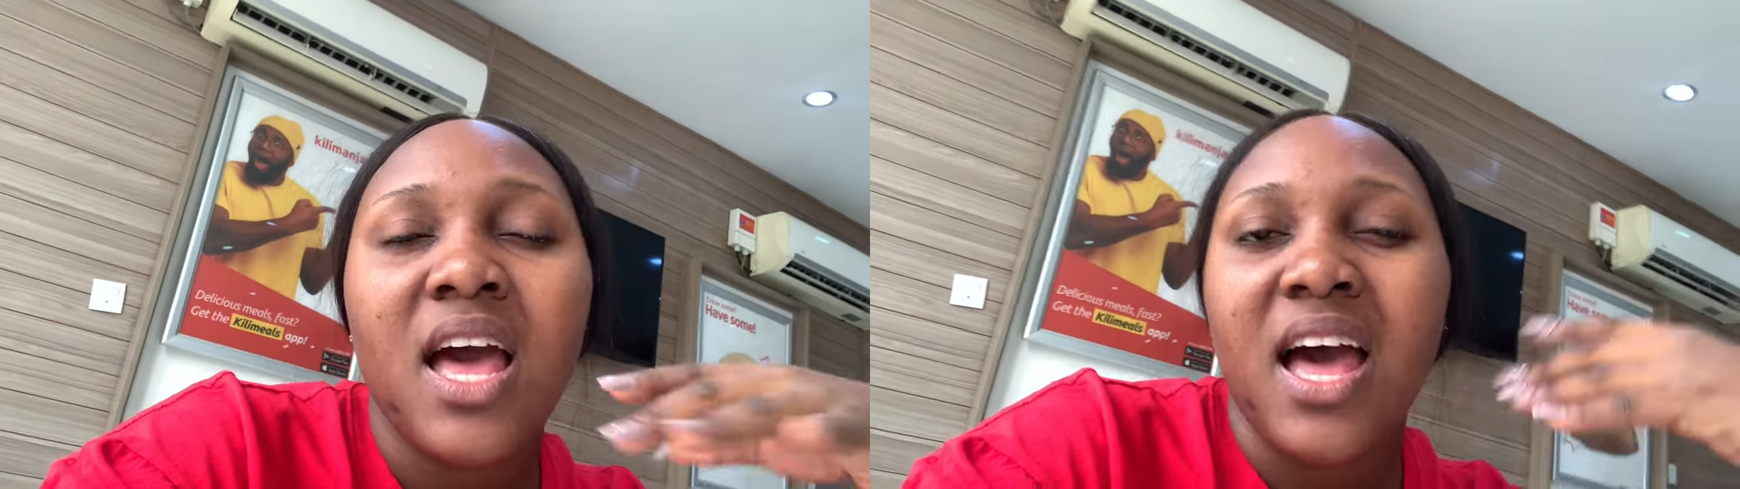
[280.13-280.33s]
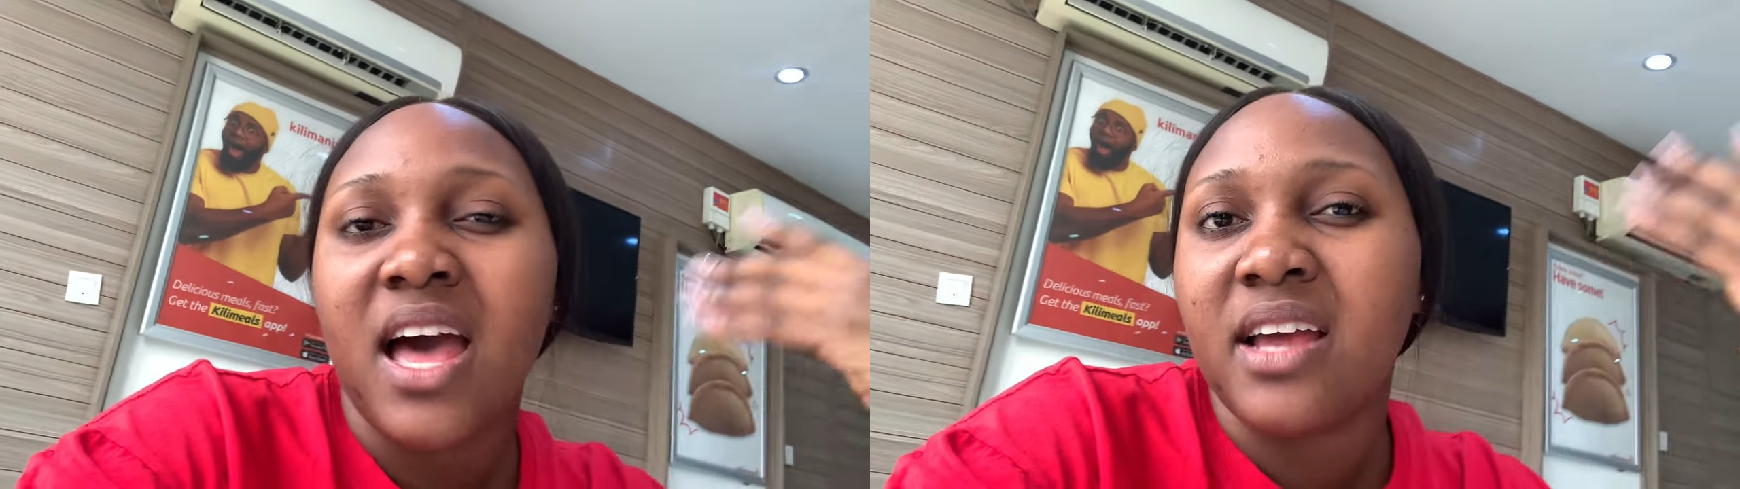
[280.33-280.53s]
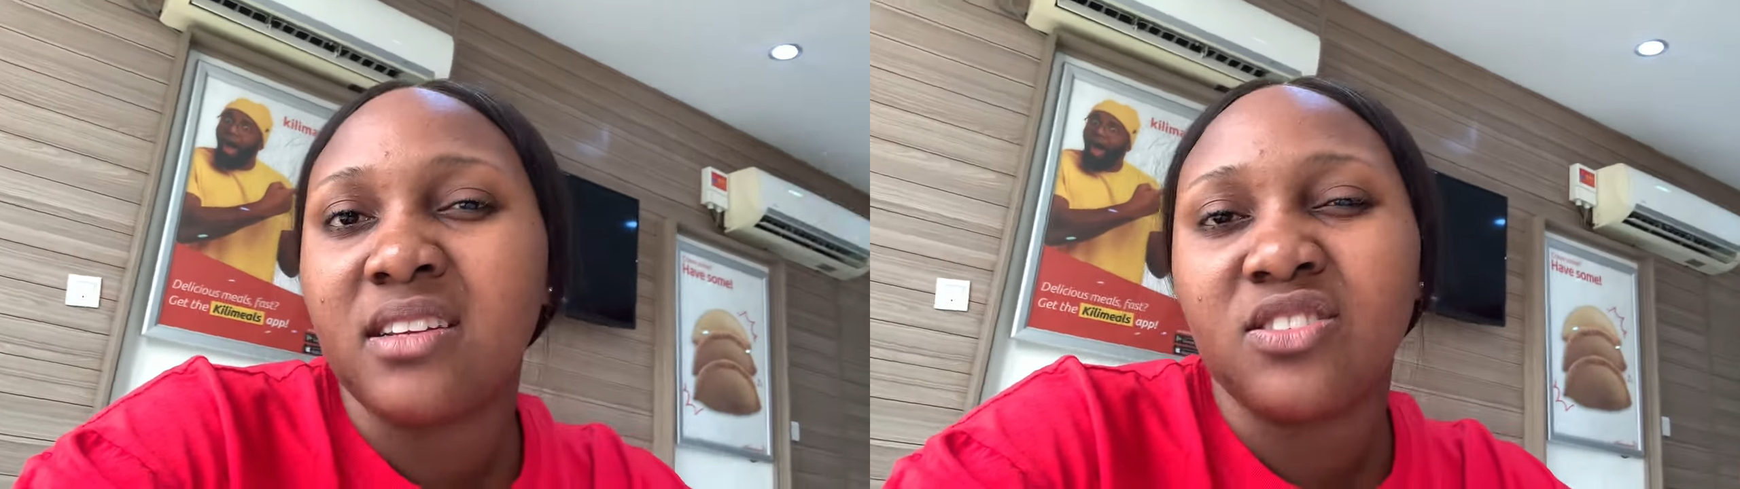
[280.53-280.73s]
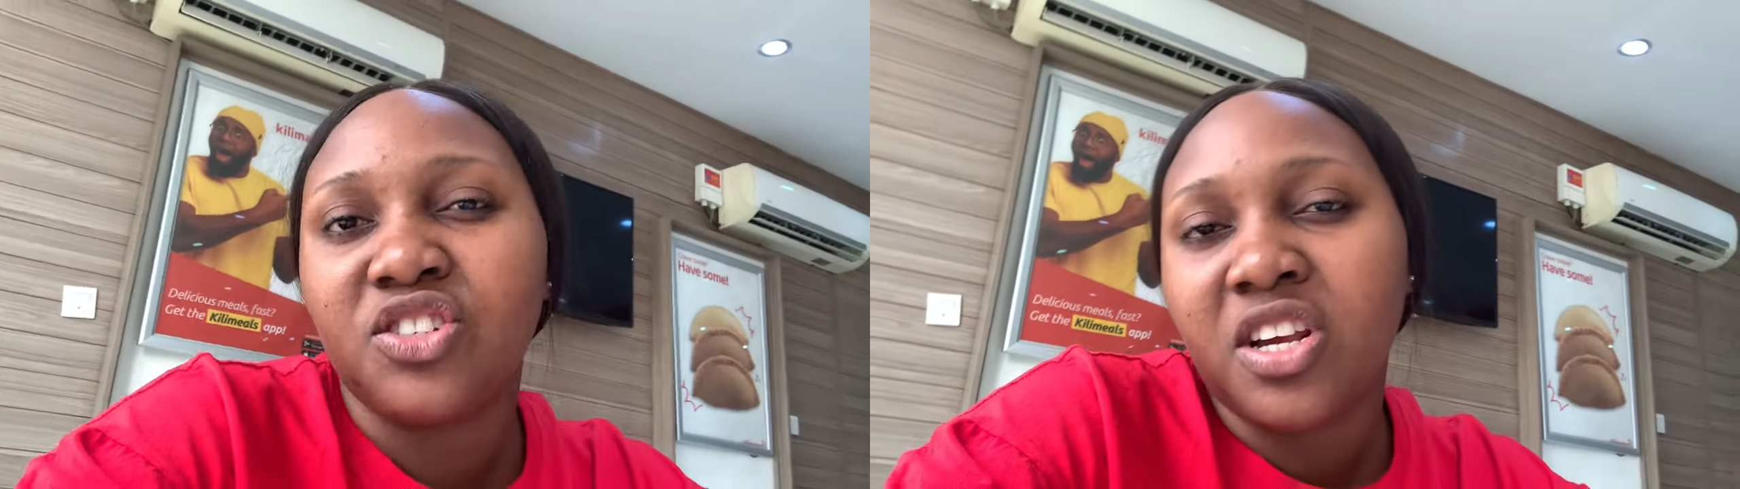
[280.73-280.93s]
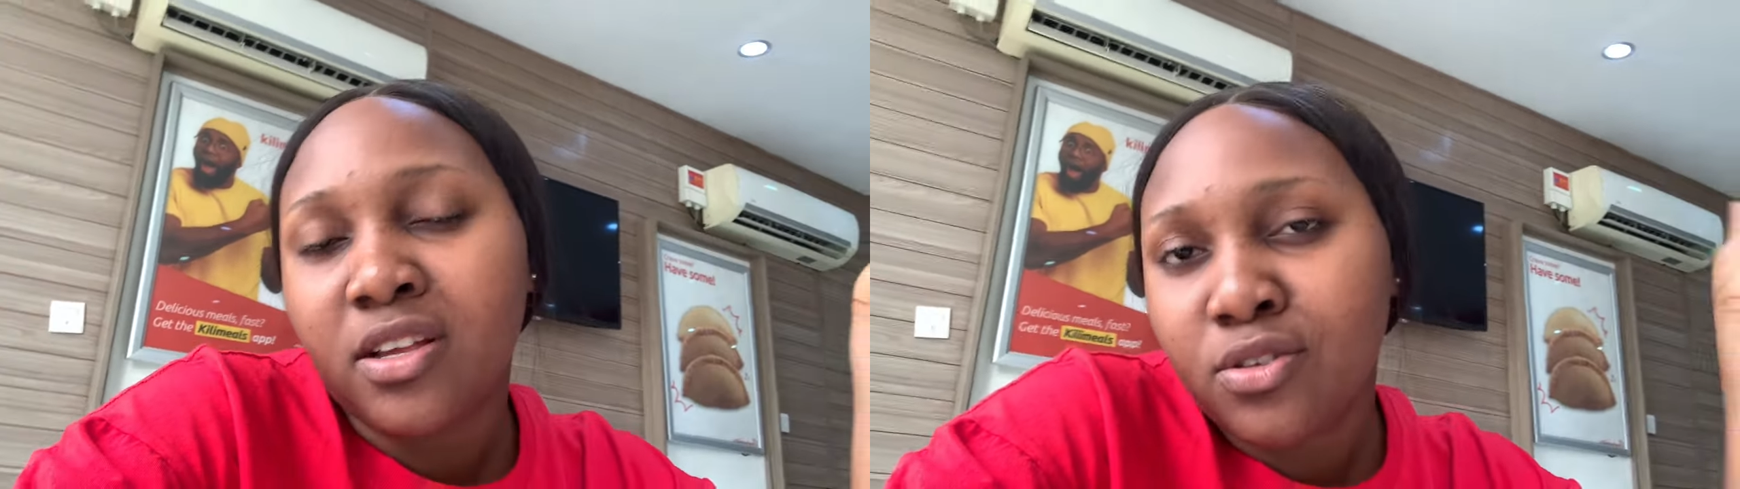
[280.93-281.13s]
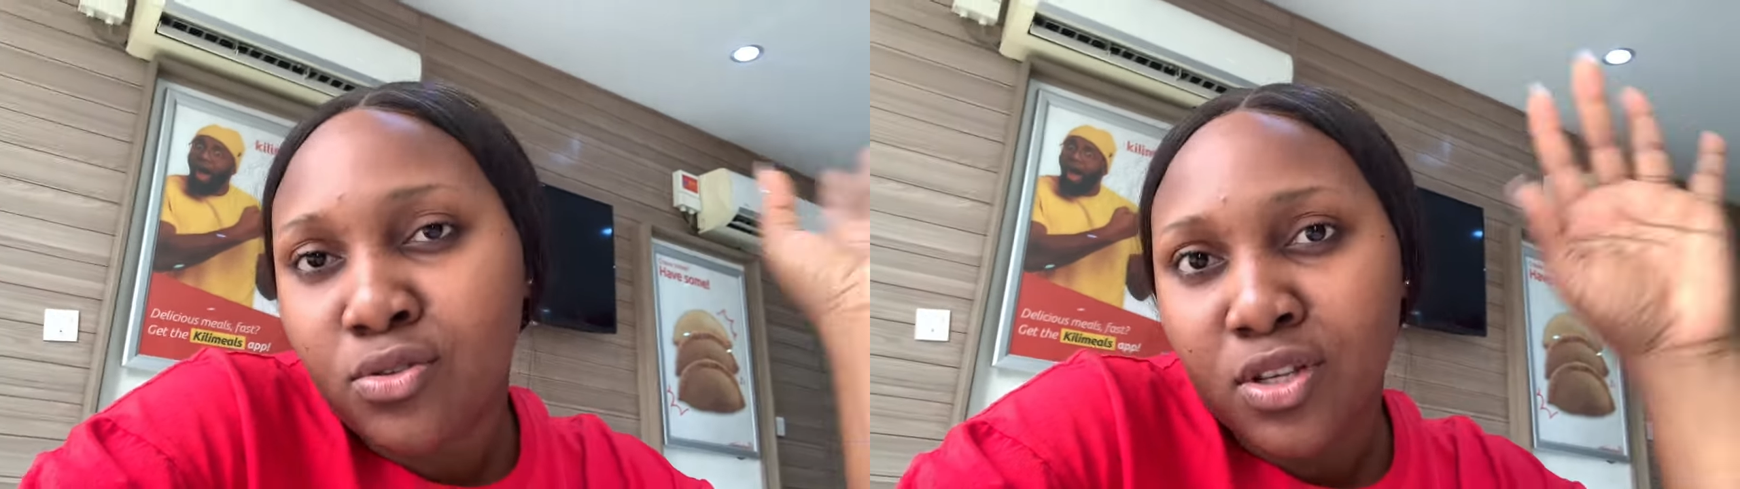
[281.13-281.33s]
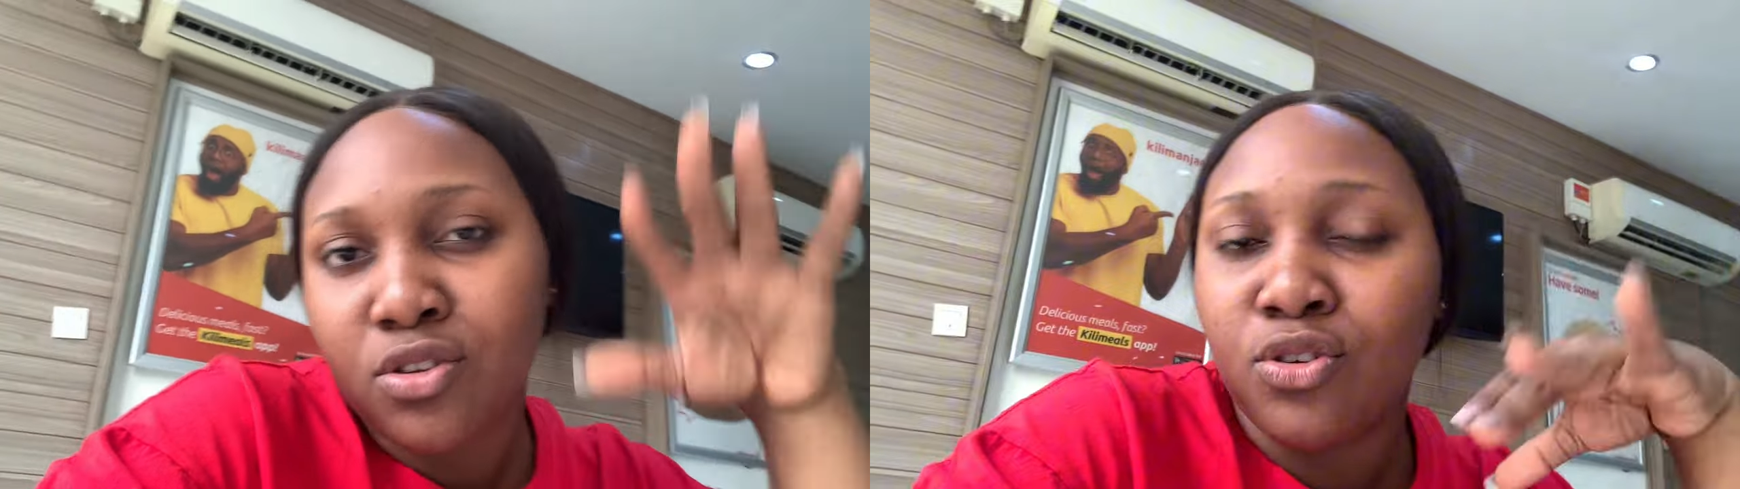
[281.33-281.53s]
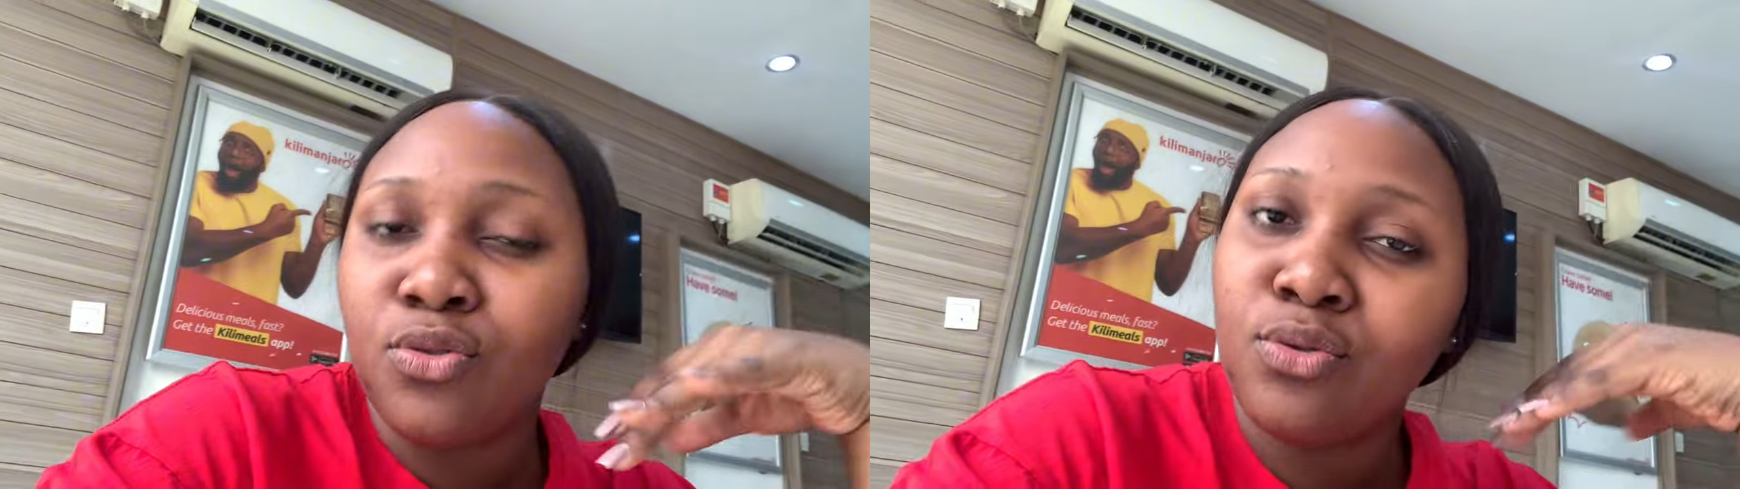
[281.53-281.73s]
and cheers to the
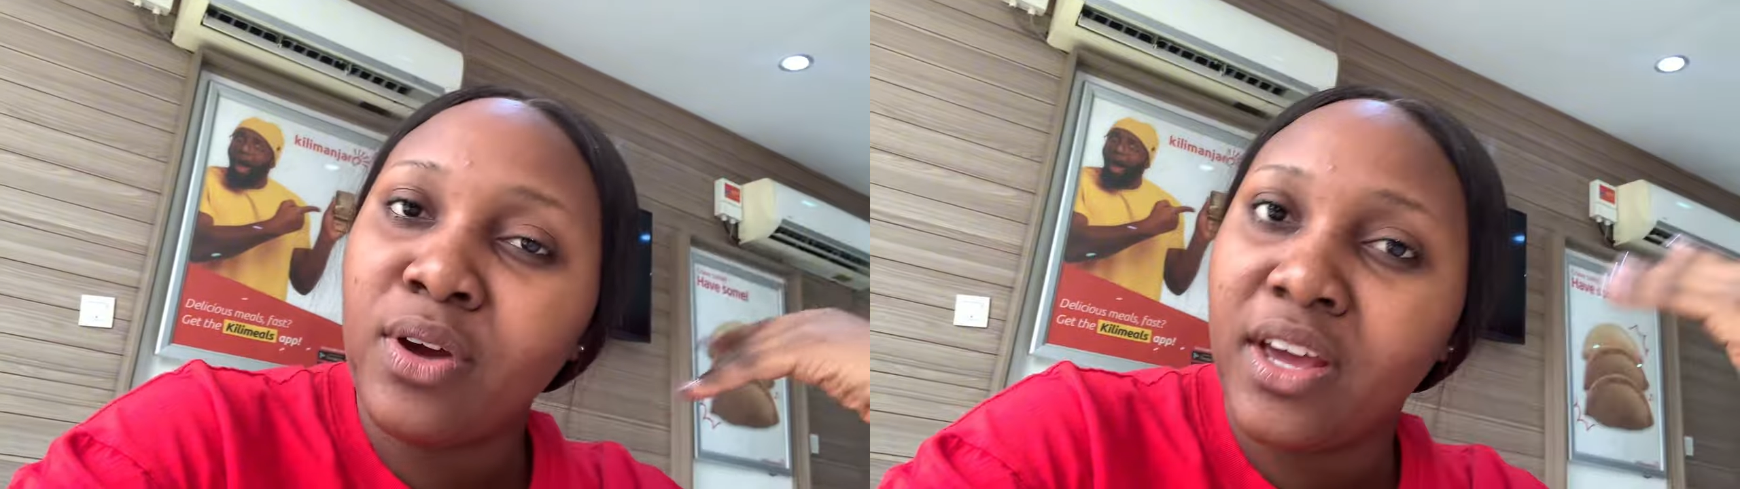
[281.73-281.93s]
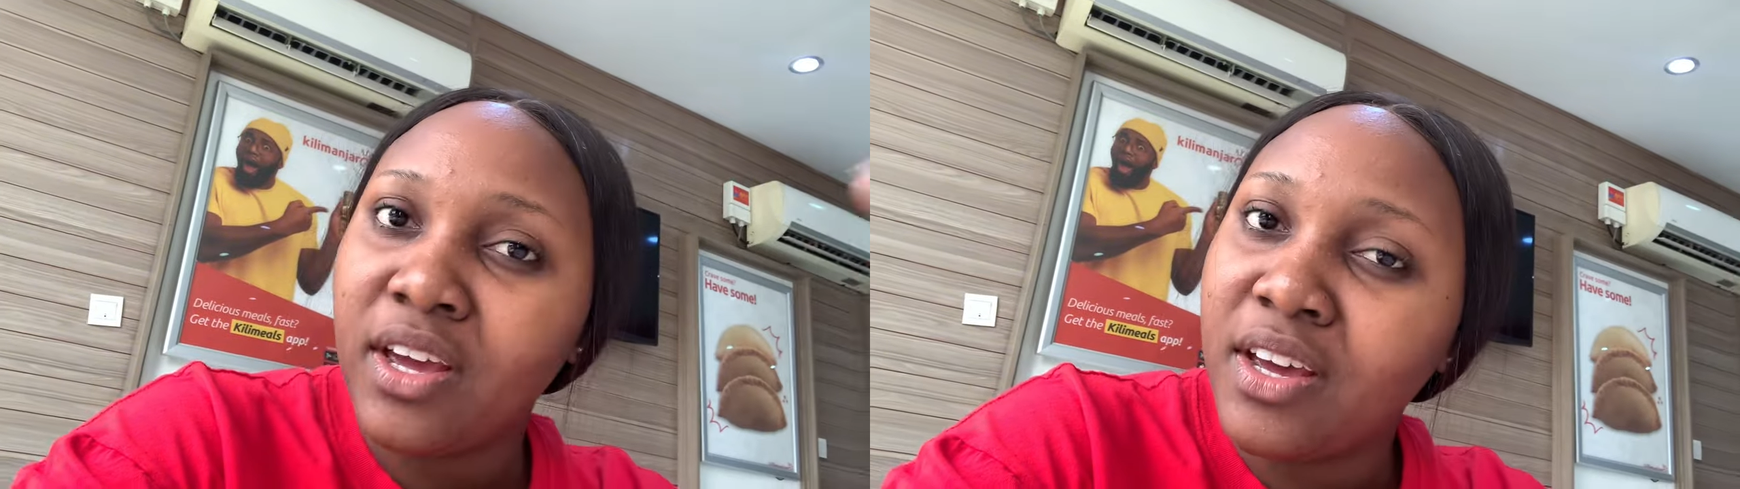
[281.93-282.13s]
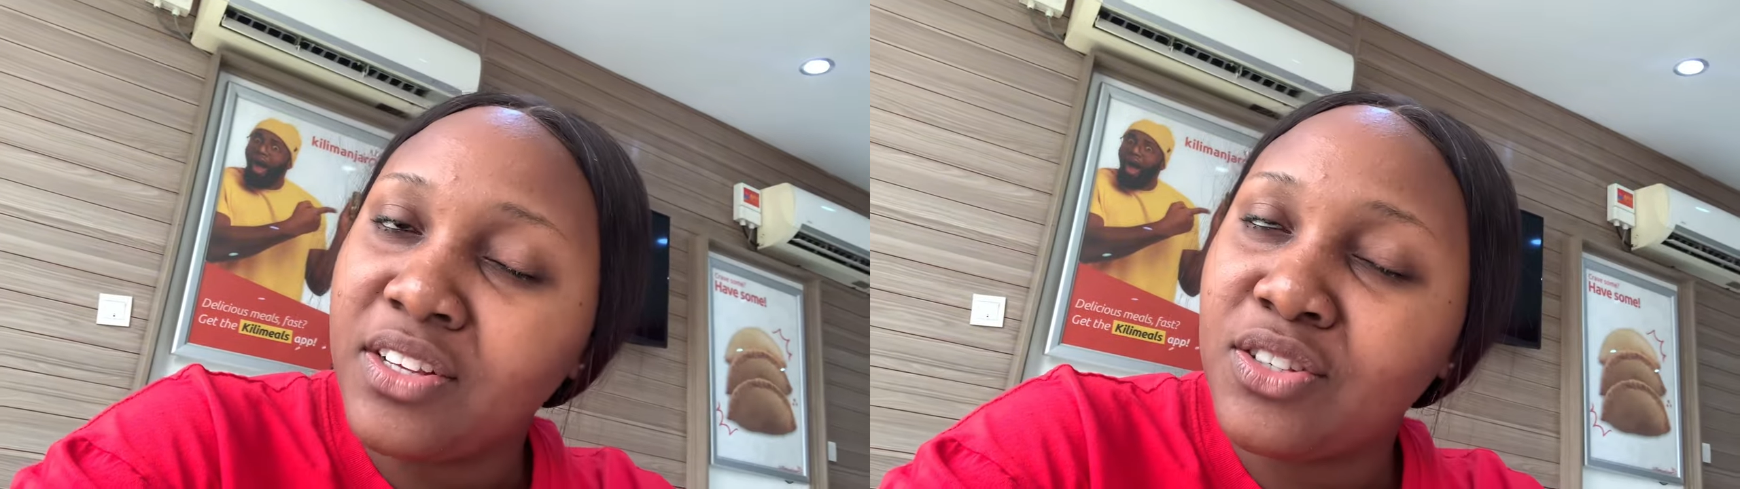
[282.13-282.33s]
new age.